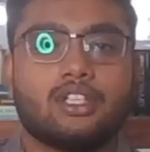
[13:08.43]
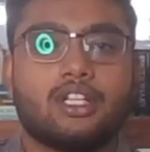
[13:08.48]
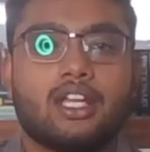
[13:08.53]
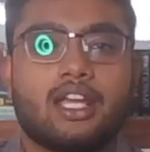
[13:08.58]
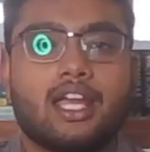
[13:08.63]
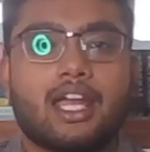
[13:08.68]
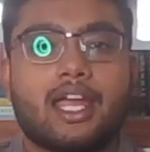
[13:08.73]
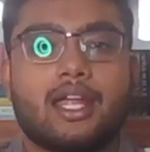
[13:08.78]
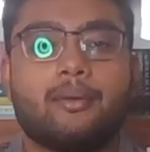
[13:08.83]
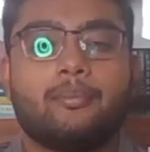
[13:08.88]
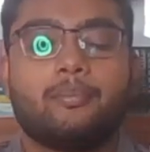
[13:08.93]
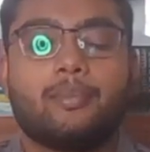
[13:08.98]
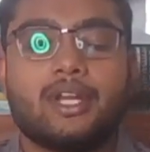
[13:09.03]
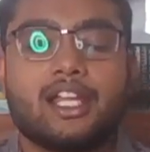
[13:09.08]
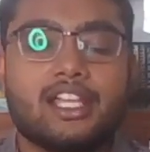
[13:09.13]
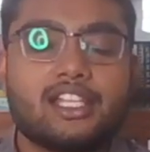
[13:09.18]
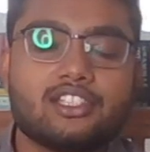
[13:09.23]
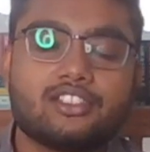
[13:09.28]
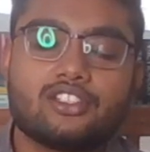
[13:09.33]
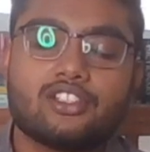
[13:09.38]
and
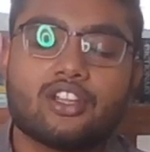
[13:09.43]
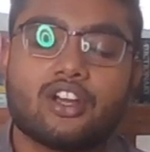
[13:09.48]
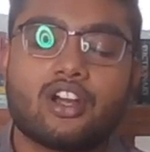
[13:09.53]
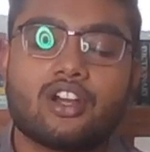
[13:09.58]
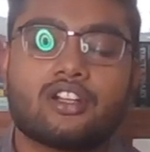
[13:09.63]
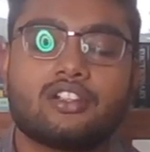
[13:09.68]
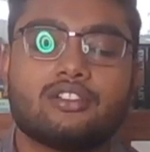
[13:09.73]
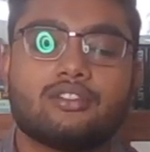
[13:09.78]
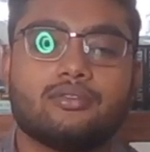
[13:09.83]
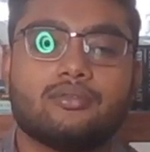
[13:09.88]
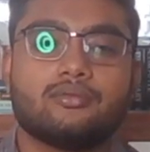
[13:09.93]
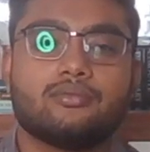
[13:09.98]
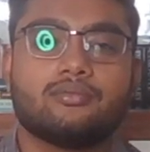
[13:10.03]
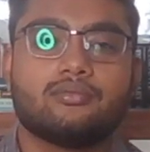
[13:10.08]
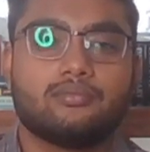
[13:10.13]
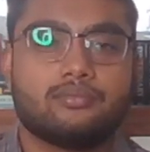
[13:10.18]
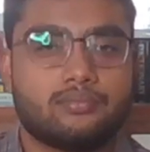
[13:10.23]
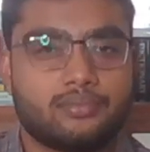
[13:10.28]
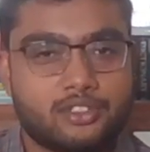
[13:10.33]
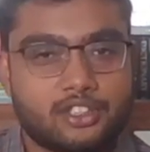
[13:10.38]
place your
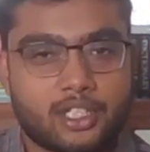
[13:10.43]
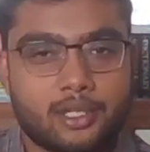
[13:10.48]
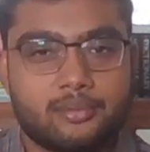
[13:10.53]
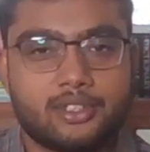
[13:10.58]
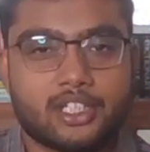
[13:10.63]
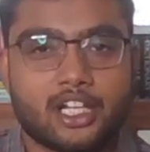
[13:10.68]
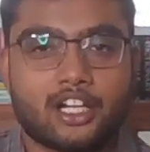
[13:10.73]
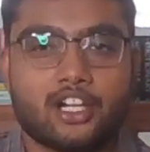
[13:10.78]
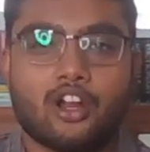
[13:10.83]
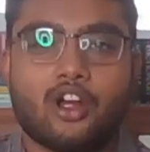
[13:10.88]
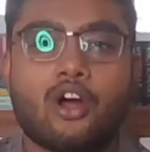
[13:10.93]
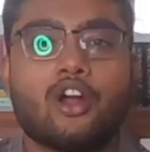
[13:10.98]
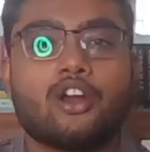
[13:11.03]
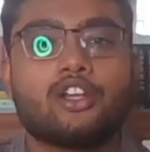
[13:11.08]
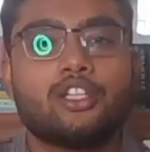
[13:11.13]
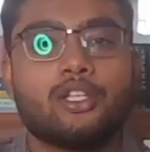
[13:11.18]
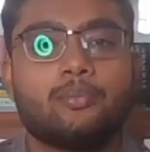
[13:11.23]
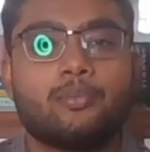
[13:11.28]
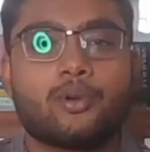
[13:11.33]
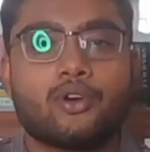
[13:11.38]
subject or
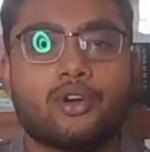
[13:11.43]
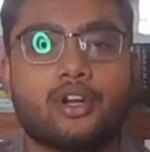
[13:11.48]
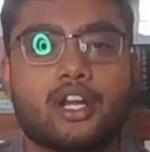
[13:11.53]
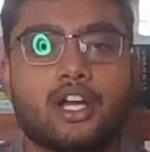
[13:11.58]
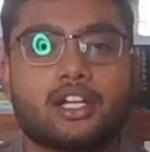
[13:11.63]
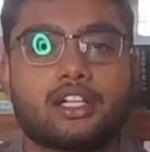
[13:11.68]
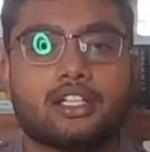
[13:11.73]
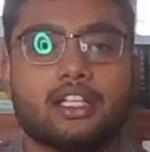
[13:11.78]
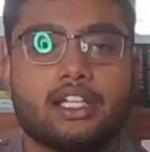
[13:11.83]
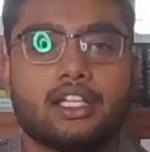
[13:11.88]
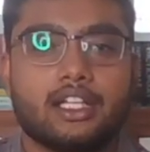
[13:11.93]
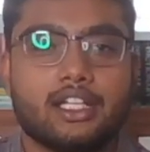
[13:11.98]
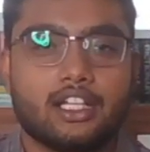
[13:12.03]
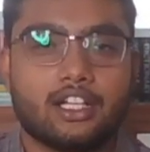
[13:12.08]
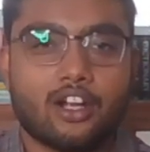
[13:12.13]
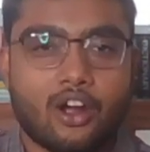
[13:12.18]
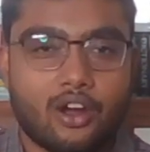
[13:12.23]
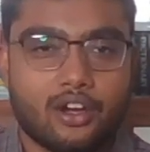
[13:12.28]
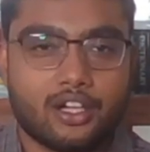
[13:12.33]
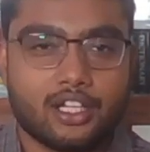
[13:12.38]
the product
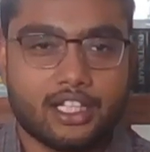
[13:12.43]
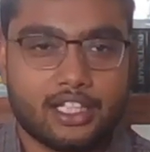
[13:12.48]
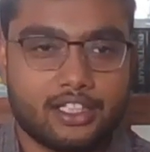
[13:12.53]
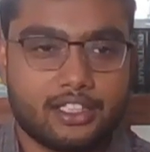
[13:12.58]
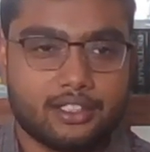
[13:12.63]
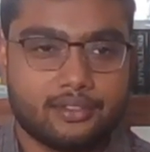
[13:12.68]
on it.